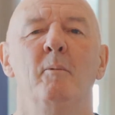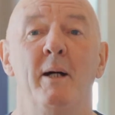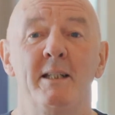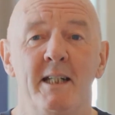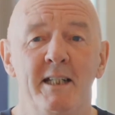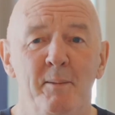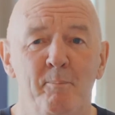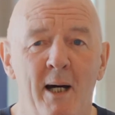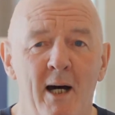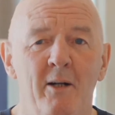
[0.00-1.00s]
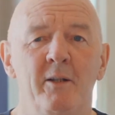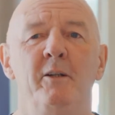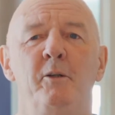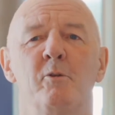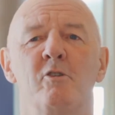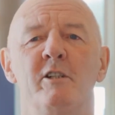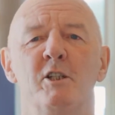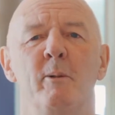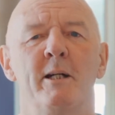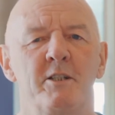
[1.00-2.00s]
By taking part, you agree
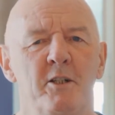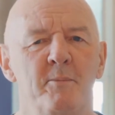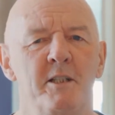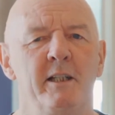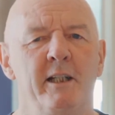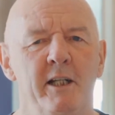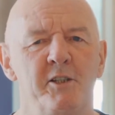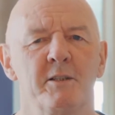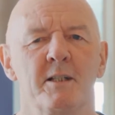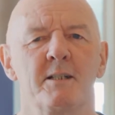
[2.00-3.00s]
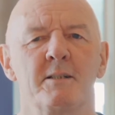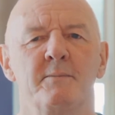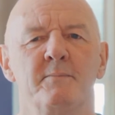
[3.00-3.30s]
to our terms and conditions.